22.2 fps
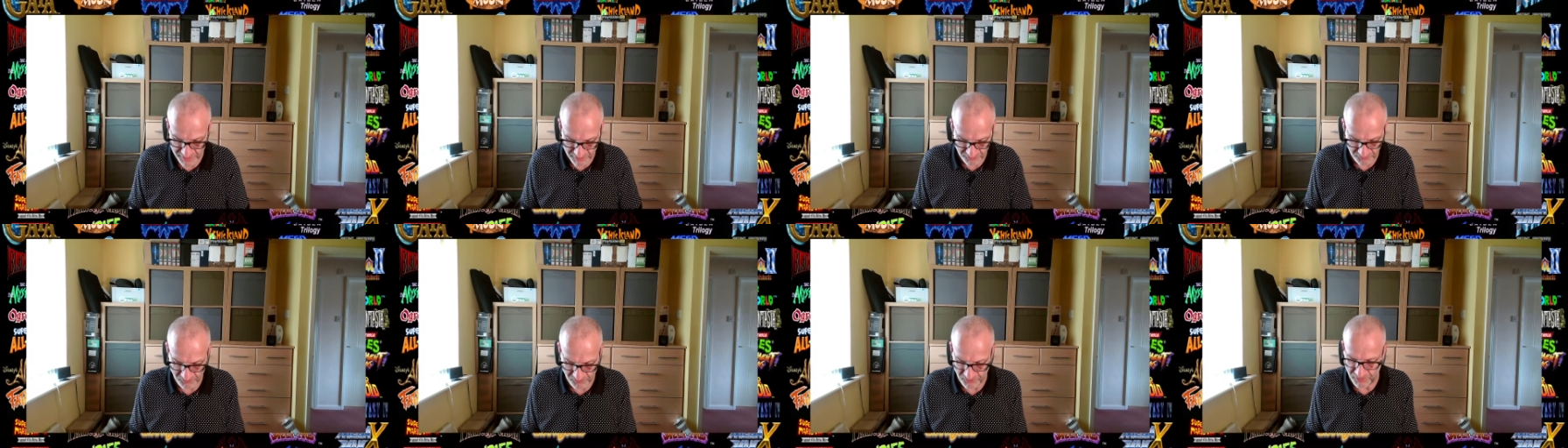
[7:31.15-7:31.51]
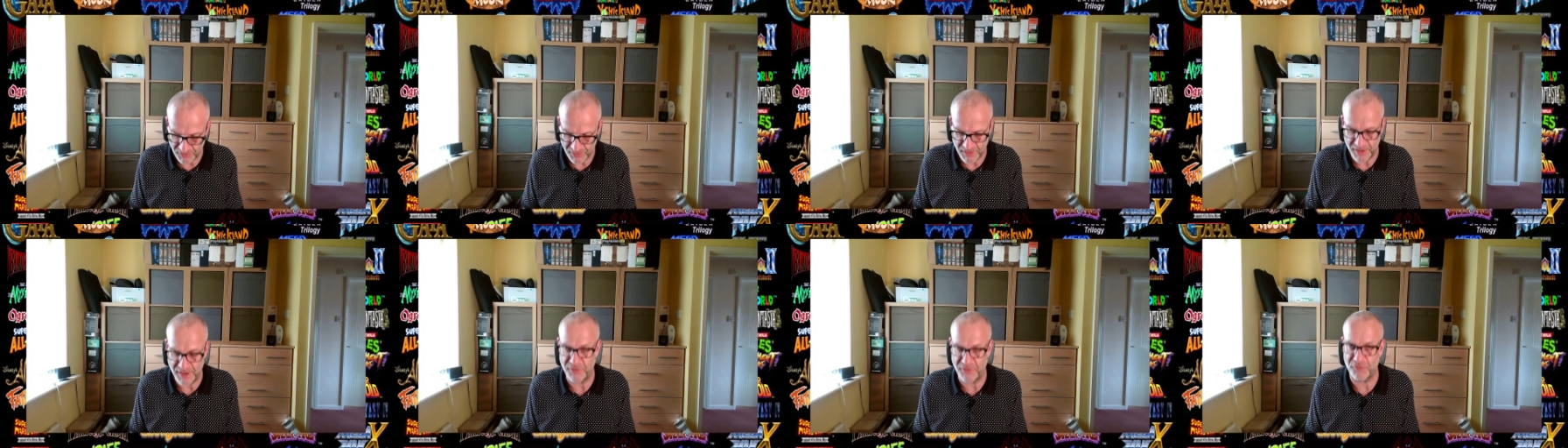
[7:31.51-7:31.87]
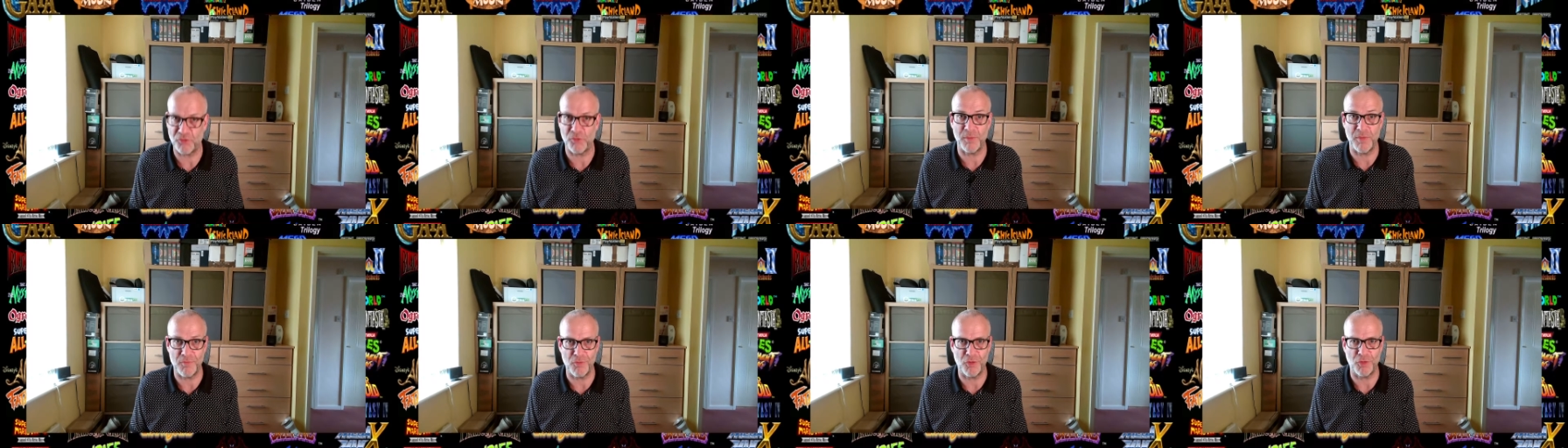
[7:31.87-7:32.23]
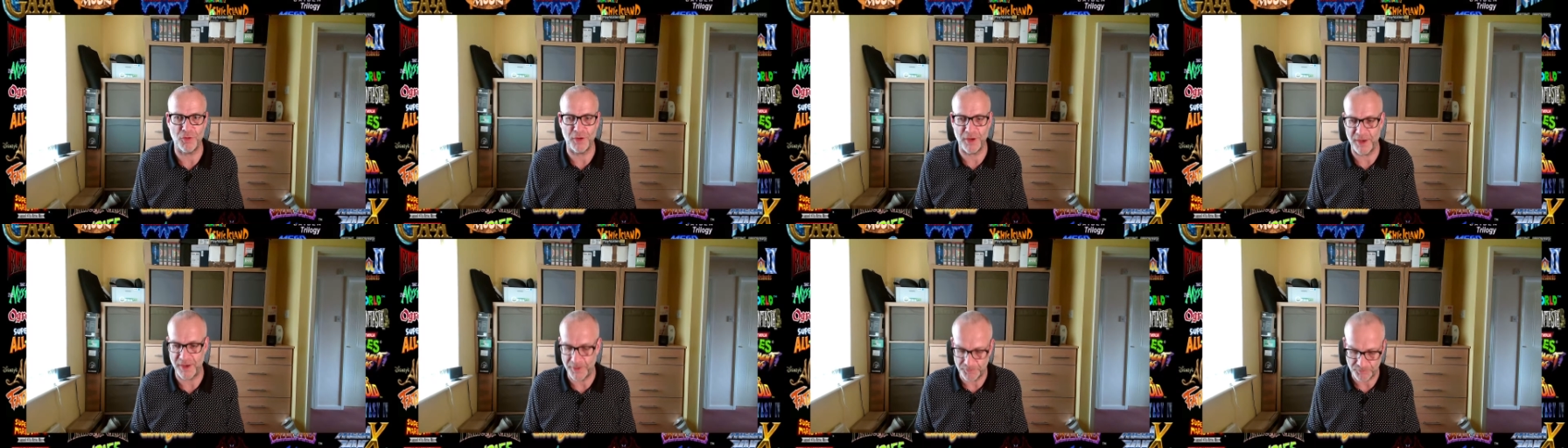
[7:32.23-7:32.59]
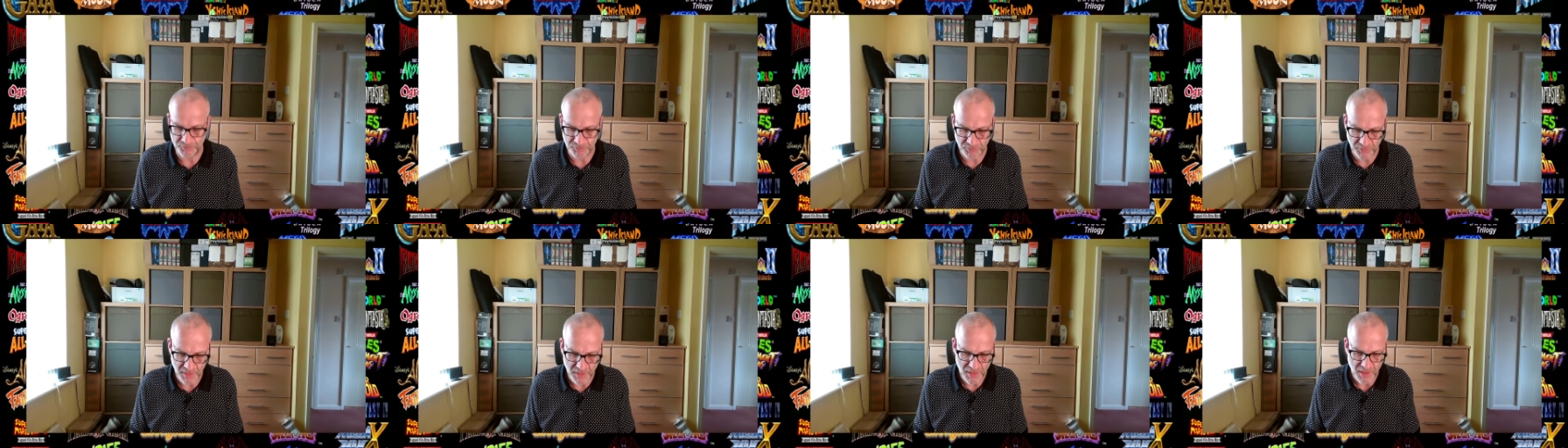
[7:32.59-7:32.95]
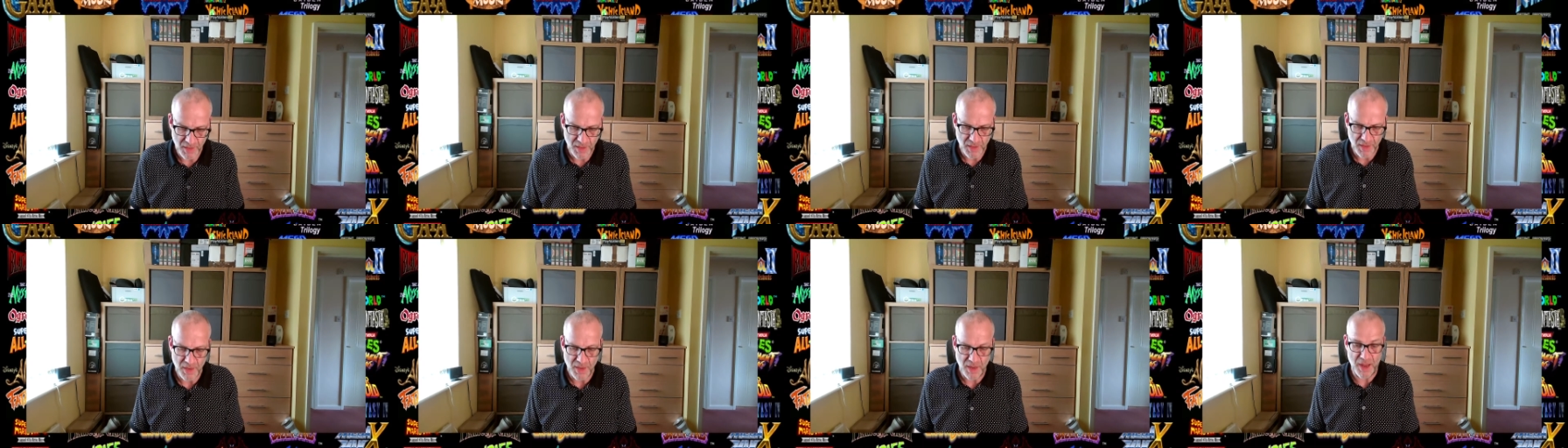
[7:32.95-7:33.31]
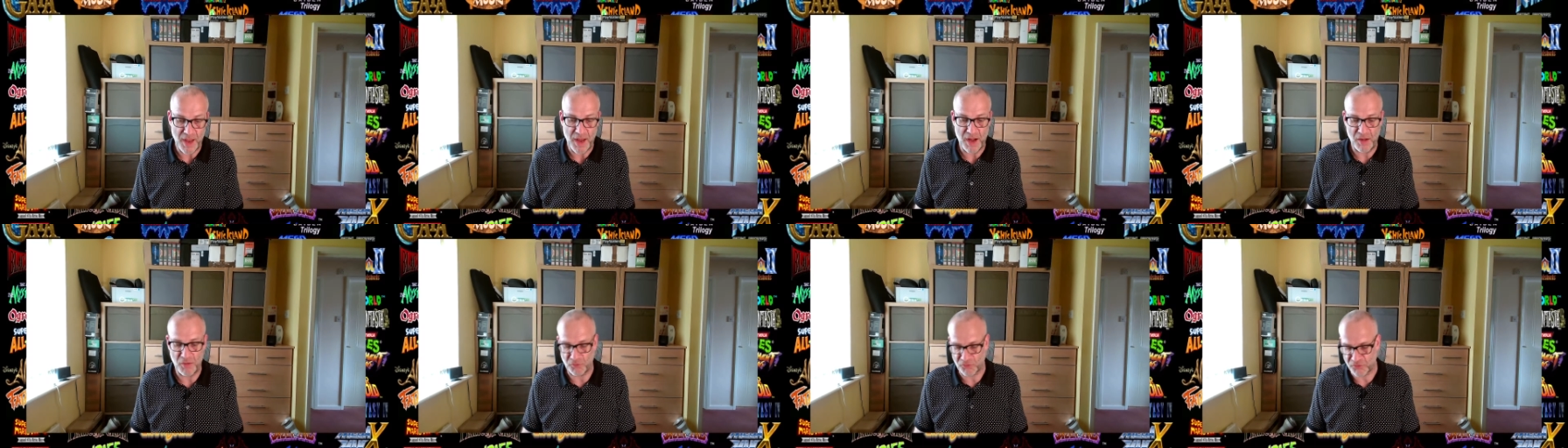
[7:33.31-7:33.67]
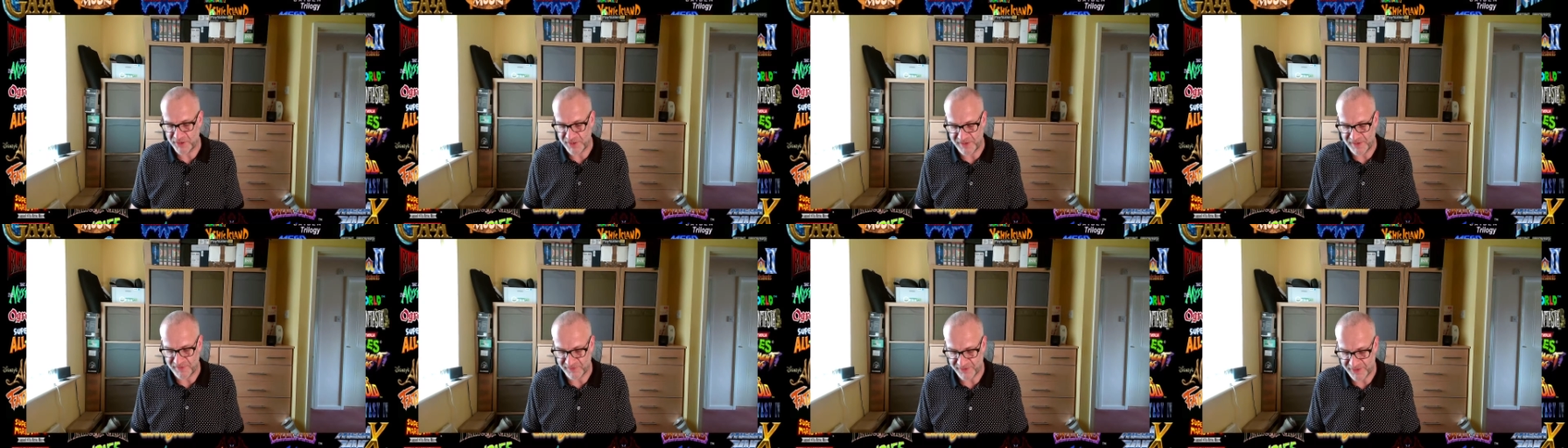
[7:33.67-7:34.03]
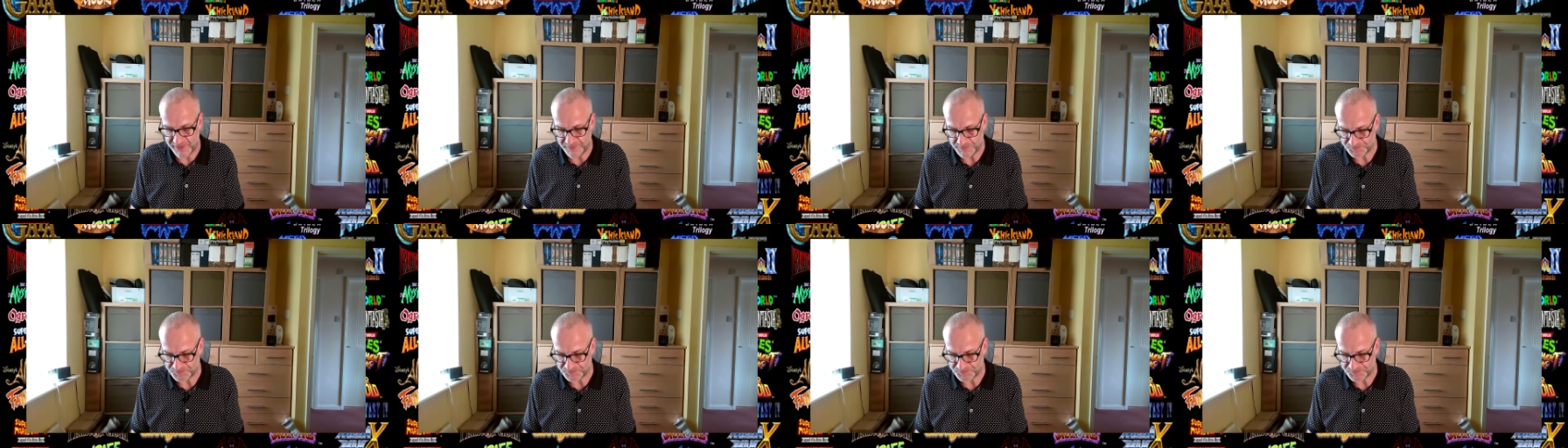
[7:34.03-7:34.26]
I thought, something wrong here. Looked on the internet,